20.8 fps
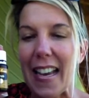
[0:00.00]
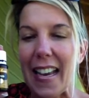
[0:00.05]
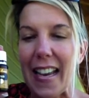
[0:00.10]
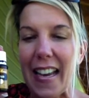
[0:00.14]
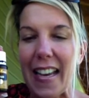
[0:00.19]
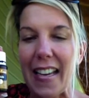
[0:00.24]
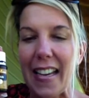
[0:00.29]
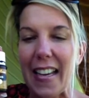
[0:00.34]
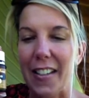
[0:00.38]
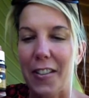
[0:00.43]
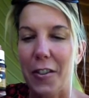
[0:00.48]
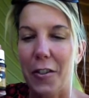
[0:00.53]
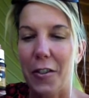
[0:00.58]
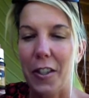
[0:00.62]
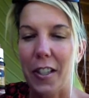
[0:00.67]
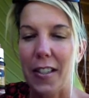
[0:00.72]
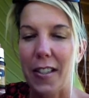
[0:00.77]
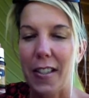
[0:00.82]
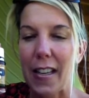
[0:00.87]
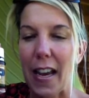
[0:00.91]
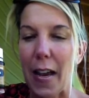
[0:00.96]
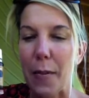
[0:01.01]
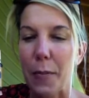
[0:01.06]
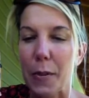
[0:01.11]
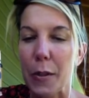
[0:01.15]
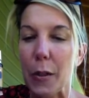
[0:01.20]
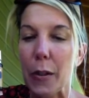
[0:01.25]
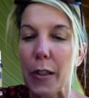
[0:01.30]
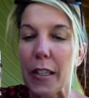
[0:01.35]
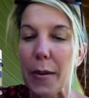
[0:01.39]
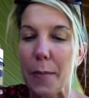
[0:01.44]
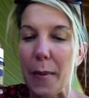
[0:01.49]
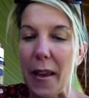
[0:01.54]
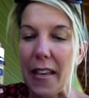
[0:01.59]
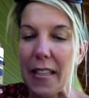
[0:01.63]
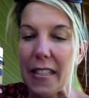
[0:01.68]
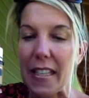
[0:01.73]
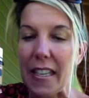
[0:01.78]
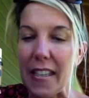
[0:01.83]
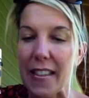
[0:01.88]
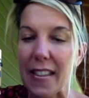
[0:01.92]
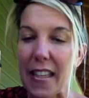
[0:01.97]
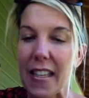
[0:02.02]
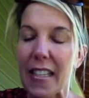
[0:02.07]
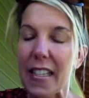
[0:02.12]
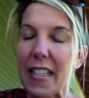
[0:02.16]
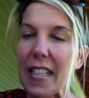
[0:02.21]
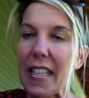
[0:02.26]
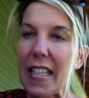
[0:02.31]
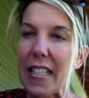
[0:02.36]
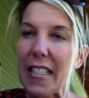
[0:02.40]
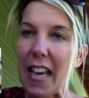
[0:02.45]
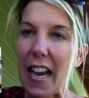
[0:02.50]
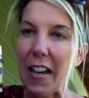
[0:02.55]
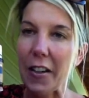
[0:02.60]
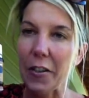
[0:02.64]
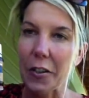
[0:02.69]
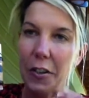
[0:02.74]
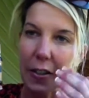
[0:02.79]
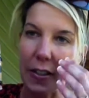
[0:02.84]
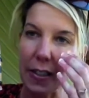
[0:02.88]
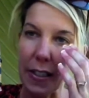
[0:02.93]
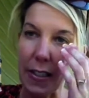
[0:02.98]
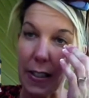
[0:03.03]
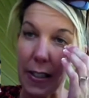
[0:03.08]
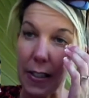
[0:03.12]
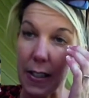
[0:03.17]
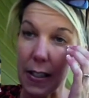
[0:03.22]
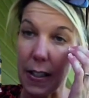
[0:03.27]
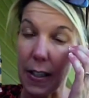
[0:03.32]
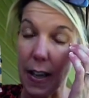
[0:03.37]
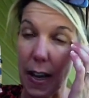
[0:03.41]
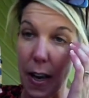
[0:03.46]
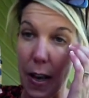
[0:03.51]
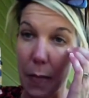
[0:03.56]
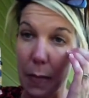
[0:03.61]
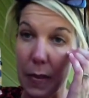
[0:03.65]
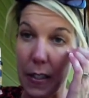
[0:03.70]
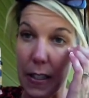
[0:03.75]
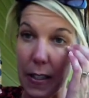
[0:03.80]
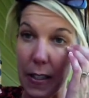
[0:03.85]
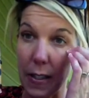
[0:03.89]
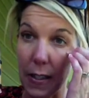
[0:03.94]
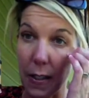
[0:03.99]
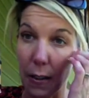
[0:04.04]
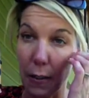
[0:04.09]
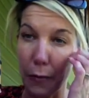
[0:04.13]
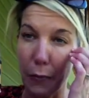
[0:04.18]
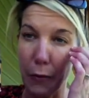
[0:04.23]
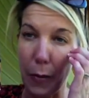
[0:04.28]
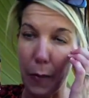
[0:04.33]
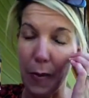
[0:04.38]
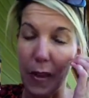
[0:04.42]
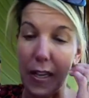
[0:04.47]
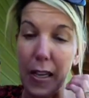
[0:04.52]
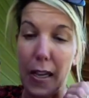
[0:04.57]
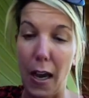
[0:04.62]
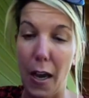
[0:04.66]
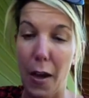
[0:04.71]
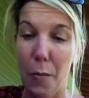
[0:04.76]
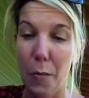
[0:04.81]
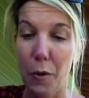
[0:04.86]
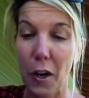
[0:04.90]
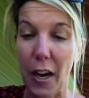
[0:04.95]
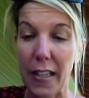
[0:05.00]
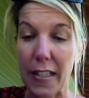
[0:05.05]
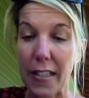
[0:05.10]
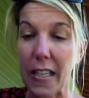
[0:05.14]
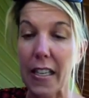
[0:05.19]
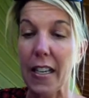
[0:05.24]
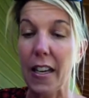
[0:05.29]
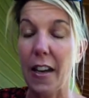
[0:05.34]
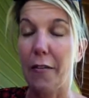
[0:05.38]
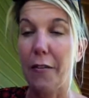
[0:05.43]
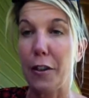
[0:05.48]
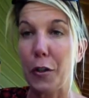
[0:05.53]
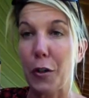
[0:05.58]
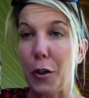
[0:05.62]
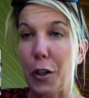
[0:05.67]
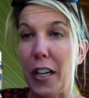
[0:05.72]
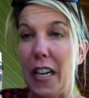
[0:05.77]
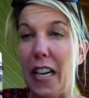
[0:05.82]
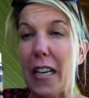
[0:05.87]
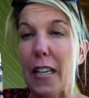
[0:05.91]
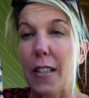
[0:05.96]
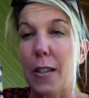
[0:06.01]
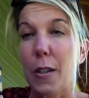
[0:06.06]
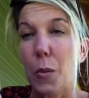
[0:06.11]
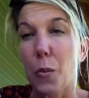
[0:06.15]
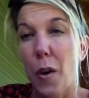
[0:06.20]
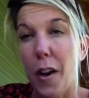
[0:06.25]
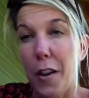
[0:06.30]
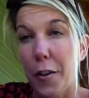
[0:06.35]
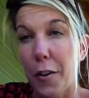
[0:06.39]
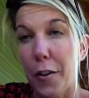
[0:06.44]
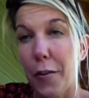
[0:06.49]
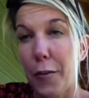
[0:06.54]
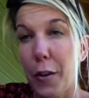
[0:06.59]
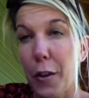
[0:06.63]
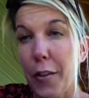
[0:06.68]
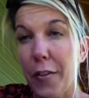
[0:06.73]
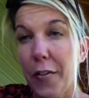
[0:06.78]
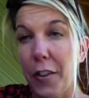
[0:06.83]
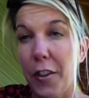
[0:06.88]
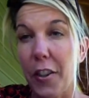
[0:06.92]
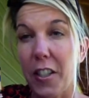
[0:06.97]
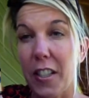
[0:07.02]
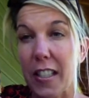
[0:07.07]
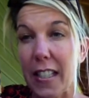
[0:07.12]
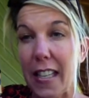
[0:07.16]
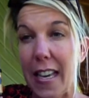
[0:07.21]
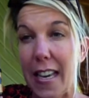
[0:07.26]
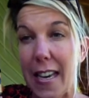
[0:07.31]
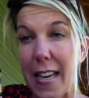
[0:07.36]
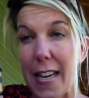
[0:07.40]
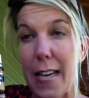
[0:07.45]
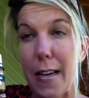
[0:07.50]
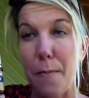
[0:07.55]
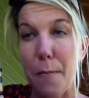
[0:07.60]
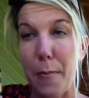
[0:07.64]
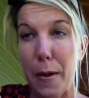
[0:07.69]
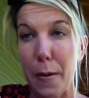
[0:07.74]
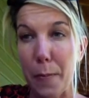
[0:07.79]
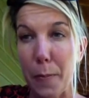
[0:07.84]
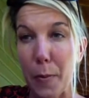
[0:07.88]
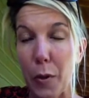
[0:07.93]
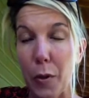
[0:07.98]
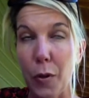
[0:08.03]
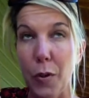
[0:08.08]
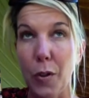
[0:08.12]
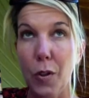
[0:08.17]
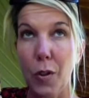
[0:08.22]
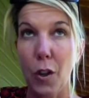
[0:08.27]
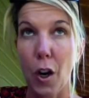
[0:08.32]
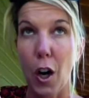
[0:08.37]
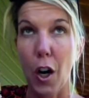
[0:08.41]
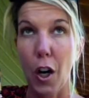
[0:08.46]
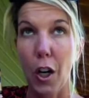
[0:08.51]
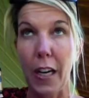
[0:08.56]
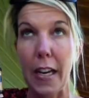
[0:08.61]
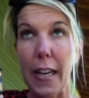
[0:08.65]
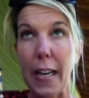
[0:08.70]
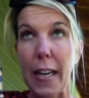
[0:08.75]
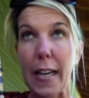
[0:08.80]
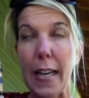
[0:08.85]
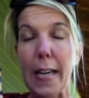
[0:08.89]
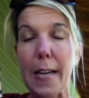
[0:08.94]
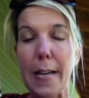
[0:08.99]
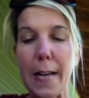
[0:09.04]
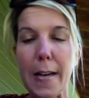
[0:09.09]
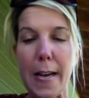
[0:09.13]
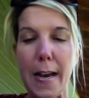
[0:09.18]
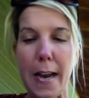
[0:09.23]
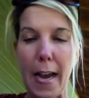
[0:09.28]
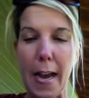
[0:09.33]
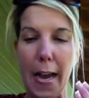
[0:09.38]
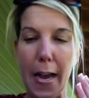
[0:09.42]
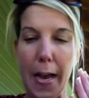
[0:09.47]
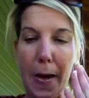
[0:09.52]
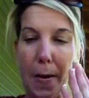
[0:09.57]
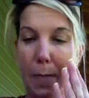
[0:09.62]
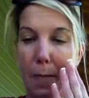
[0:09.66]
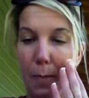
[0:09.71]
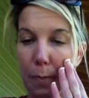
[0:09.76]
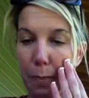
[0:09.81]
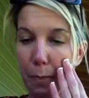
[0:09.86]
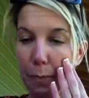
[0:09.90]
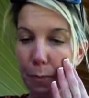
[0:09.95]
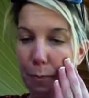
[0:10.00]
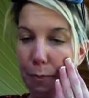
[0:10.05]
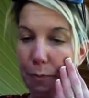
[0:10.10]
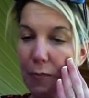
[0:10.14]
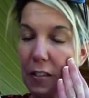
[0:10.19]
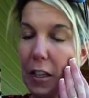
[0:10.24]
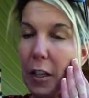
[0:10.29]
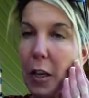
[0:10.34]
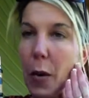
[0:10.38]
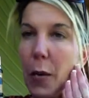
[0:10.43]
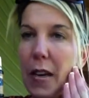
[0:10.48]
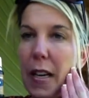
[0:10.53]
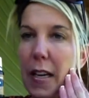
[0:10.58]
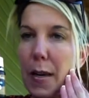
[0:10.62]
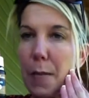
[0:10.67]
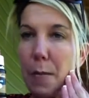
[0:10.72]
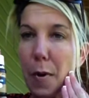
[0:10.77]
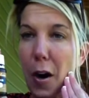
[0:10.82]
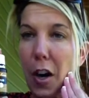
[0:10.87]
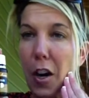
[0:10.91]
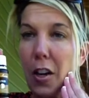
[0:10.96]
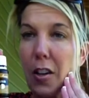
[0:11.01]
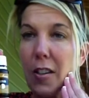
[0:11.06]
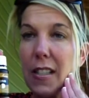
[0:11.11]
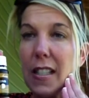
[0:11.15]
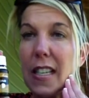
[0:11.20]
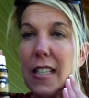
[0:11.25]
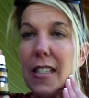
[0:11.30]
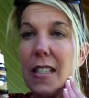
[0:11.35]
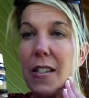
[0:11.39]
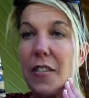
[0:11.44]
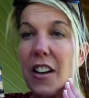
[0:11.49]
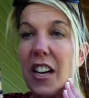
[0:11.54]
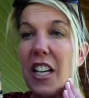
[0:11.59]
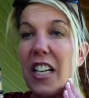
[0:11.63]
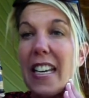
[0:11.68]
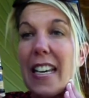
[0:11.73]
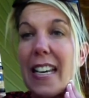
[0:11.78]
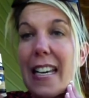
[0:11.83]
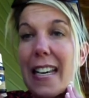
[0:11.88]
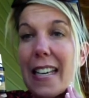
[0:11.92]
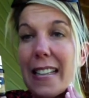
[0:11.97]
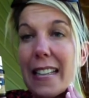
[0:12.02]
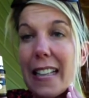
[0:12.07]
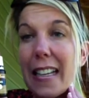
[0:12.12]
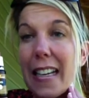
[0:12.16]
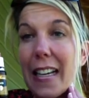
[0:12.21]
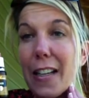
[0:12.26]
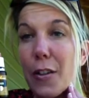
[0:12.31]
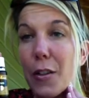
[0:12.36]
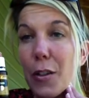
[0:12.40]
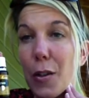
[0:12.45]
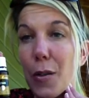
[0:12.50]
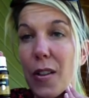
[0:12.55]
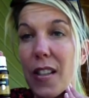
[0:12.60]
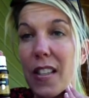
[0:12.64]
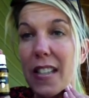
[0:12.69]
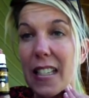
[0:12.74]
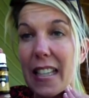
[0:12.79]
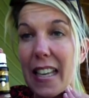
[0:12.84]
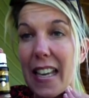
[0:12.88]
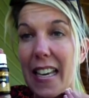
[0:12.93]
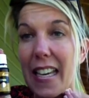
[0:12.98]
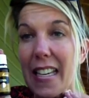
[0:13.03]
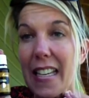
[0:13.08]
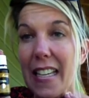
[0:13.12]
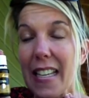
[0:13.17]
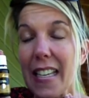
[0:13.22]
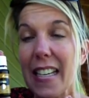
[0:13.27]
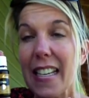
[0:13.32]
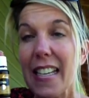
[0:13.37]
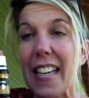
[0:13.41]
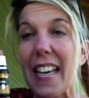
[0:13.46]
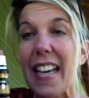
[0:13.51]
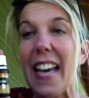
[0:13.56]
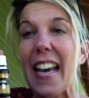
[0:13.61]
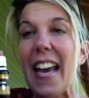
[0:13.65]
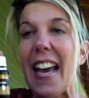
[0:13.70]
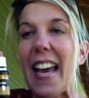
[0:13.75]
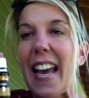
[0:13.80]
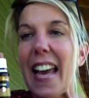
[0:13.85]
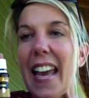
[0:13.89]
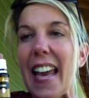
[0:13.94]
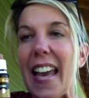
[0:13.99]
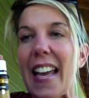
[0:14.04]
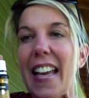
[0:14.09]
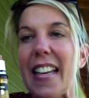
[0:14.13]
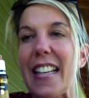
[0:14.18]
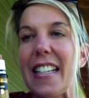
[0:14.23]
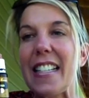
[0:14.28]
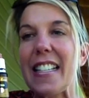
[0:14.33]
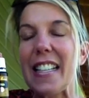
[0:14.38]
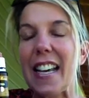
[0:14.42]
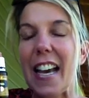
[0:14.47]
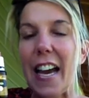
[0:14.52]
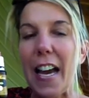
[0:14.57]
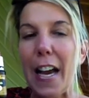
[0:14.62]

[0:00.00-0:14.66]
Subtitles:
and it's just absolutely amazing. This is actually distilled from the gum resin of a tree. It's wonderful for skin and pimples, scarring, any marks. It's very healing to the skin. And